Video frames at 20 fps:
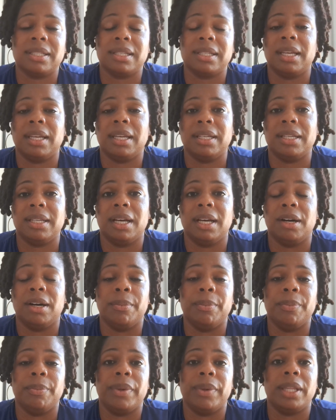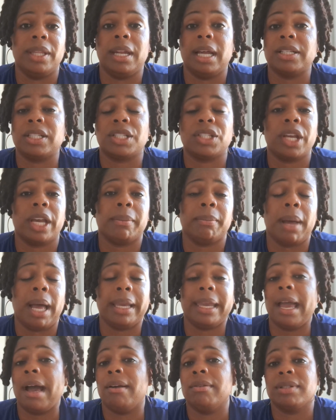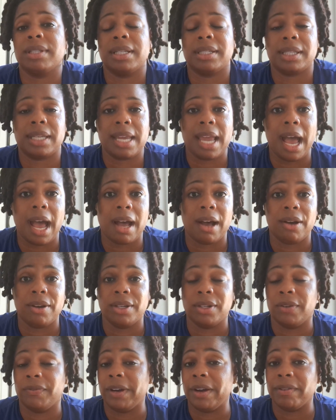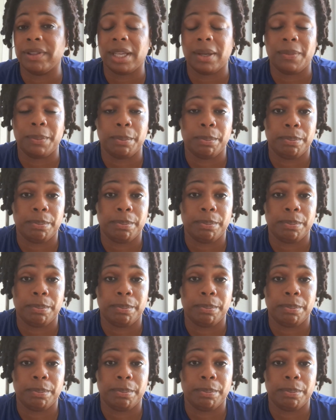and then I just checked my account to see how if everything